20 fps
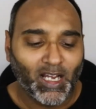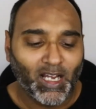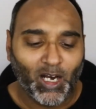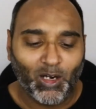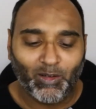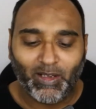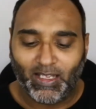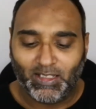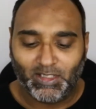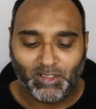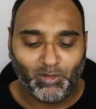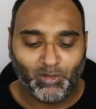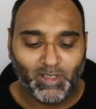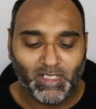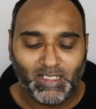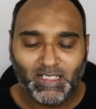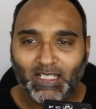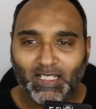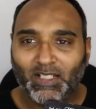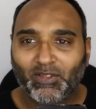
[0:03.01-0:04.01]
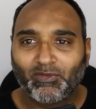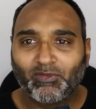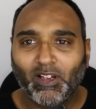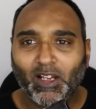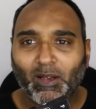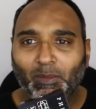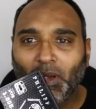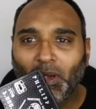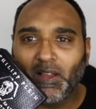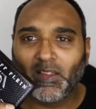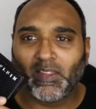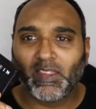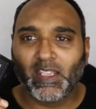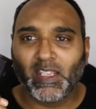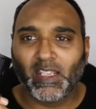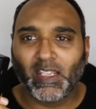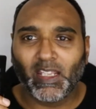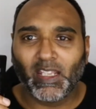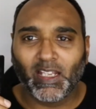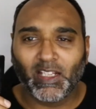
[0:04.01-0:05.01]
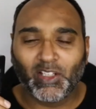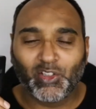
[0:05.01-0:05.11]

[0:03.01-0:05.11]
Okay, so this is from the